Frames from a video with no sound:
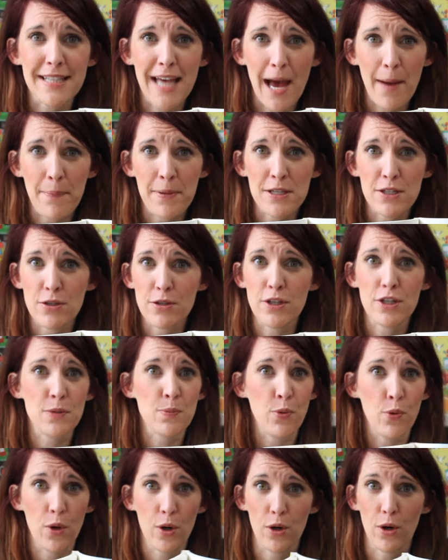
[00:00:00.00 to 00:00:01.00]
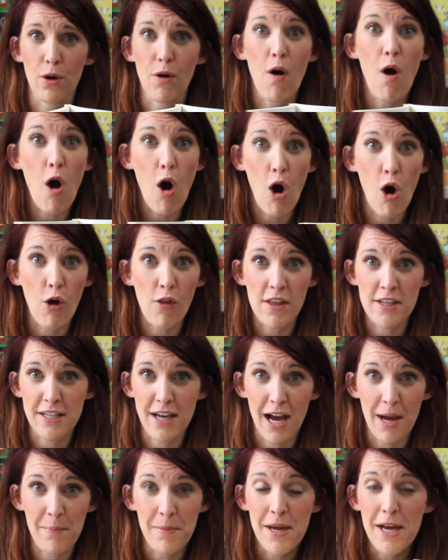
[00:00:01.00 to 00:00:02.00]
happen to this poor girl all the
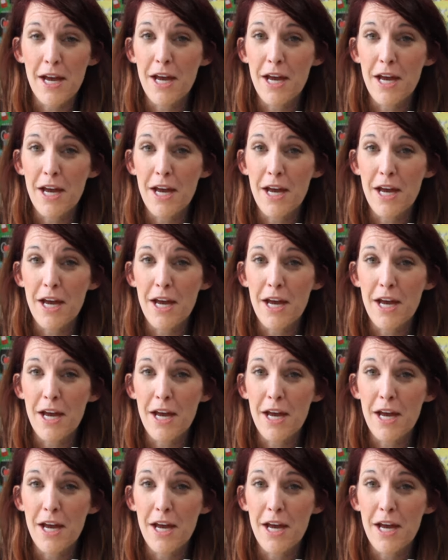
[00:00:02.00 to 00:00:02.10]
time.